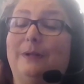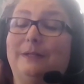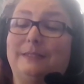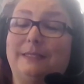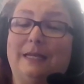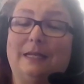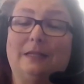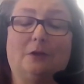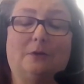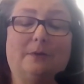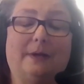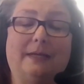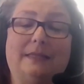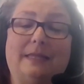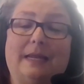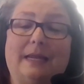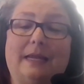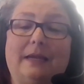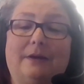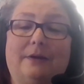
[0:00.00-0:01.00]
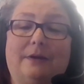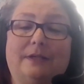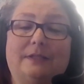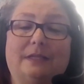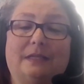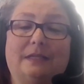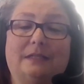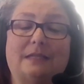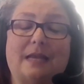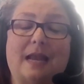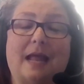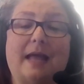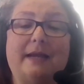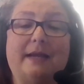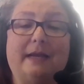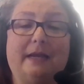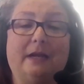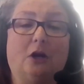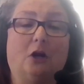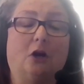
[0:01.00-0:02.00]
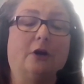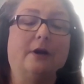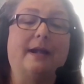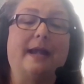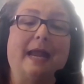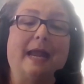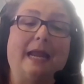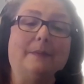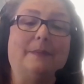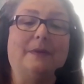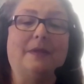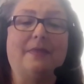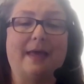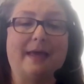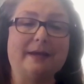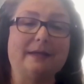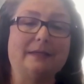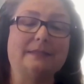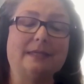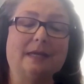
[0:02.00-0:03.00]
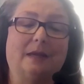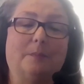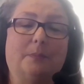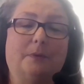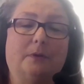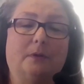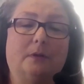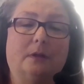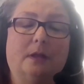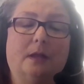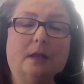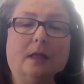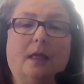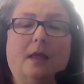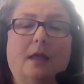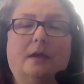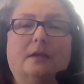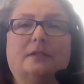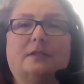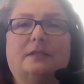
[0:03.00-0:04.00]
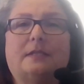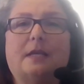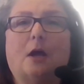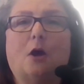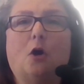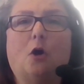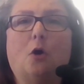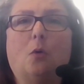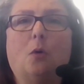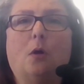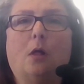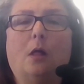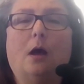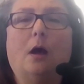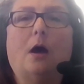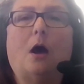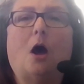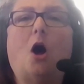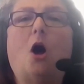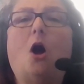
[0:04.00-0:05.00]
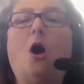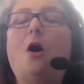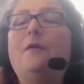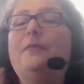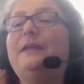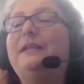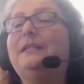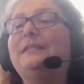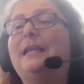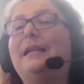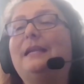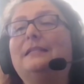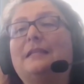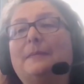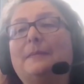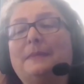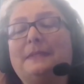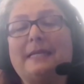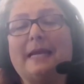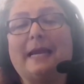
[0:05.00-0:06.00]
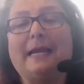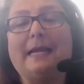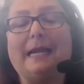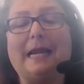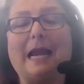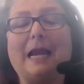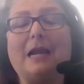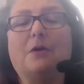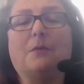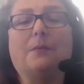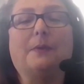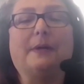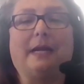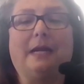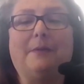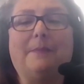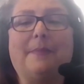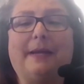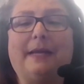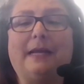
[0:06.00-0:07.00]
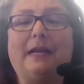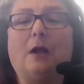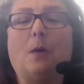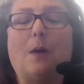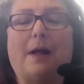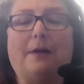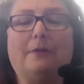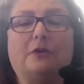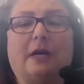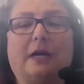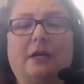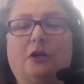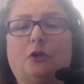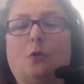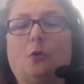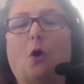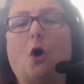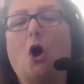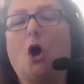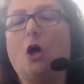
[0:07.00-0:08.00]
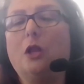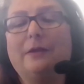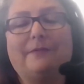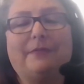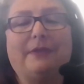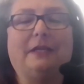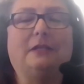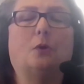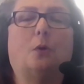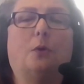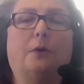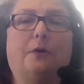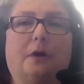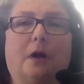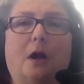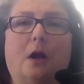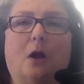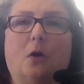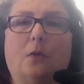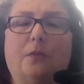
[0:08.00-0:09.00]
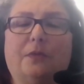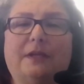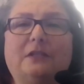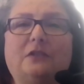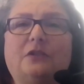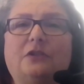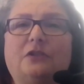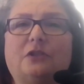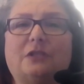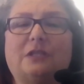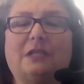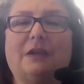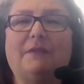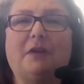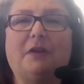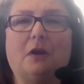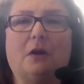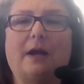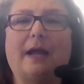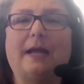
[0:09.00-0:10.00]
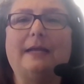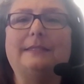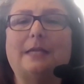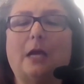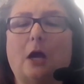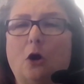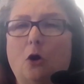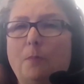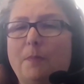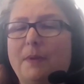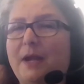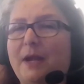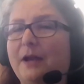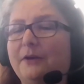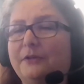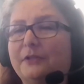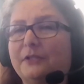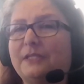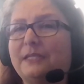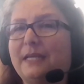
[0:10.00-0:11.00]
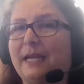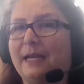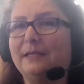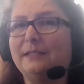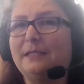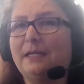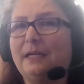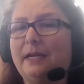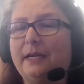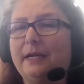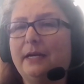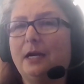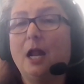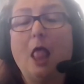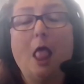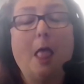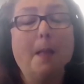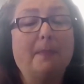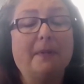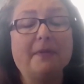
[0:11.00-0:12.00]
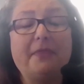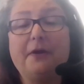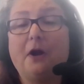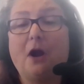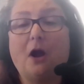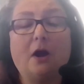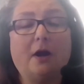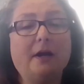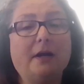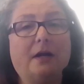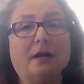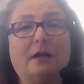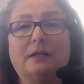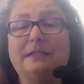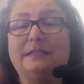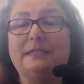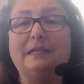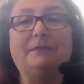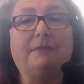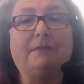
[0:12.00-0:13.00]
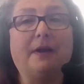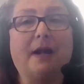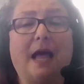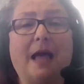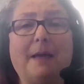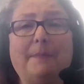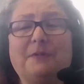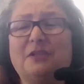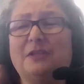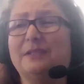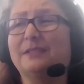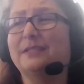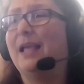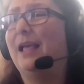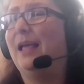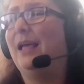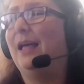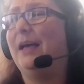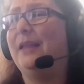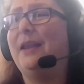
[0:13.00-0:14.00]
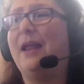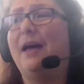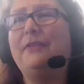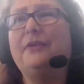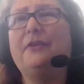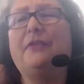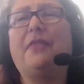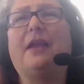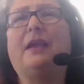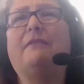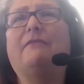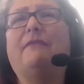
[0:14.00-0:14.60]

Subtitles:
once again, the great thing here is it's not in her name in that example. So all these things I'm stating, I don't want anybody to go out and try to do all of these on your own. These are just giving y'all guys hope and understanding here, but there are different options. Another thing,